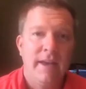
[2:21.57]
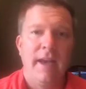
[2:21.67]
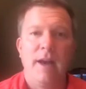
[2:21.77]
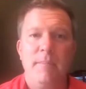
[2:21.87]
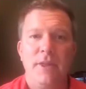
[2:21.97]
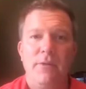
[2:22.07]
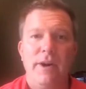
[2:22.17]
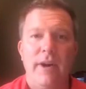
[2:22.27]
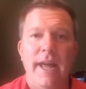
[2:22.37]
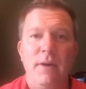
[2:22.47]
kick them in the
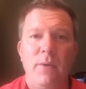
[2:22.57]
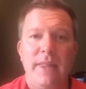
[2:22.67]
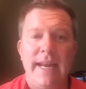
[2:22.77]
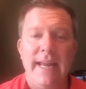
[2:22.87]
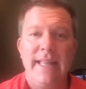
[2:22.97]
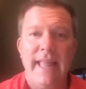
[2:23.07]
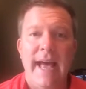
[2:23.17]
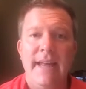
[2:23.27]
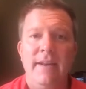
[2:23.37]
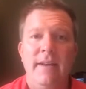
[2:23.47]
rear end when they need
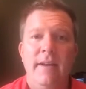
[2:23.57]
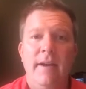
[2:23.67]
that